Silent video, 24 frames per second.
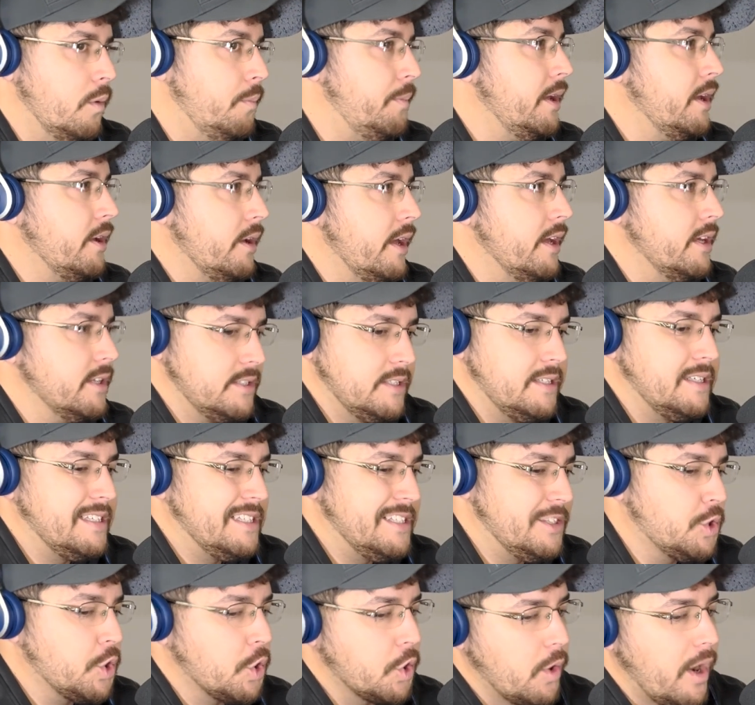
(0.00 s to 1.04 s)
is
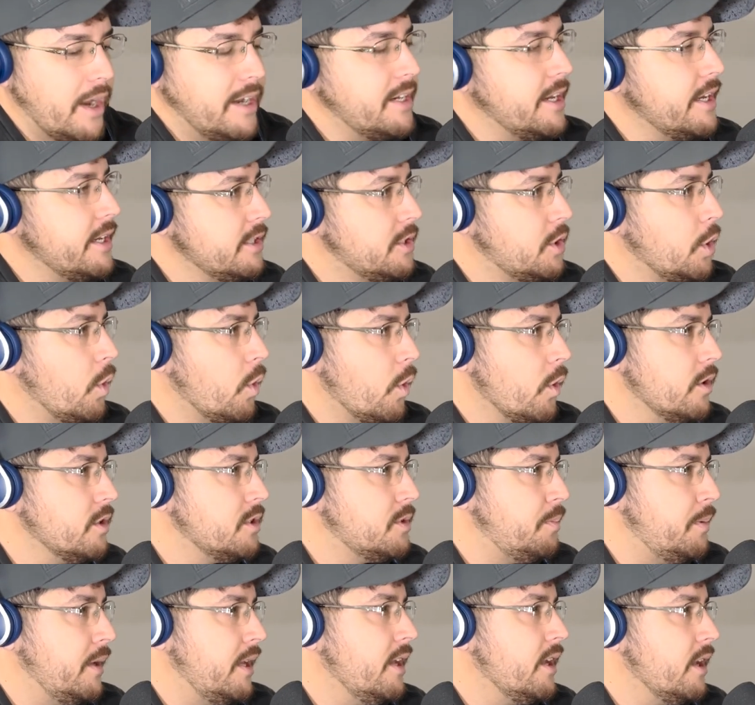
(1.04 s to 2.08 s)
trending towards
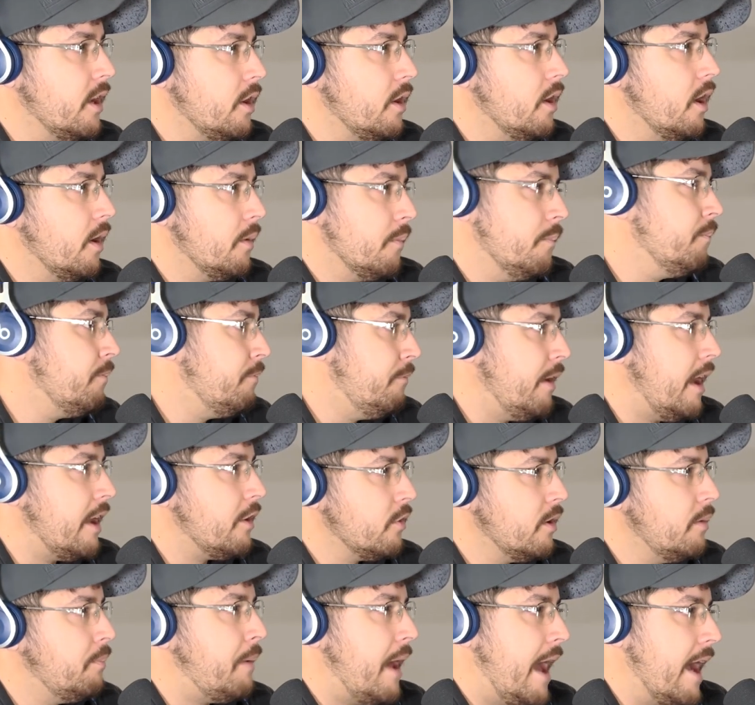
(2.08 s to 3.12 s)
being a
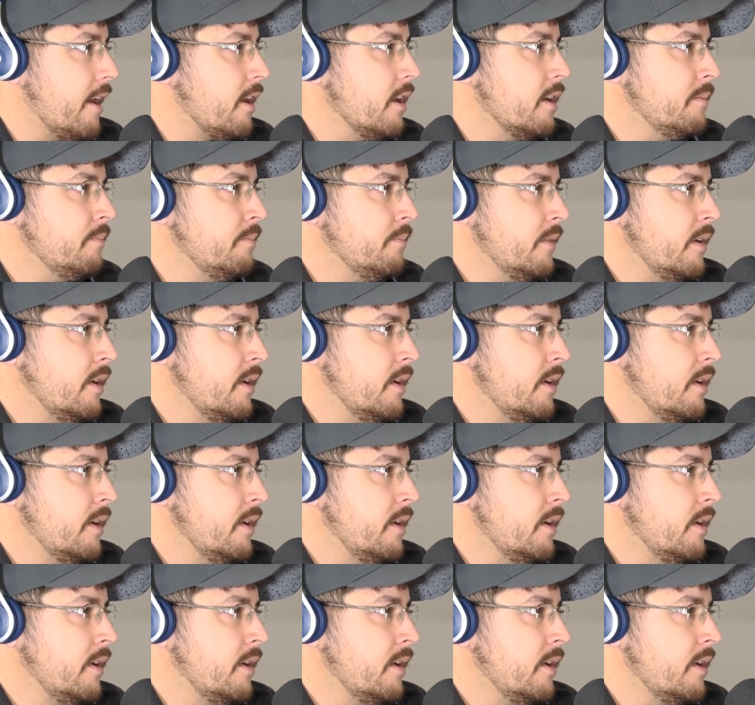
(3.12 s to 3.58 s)
veteran backup.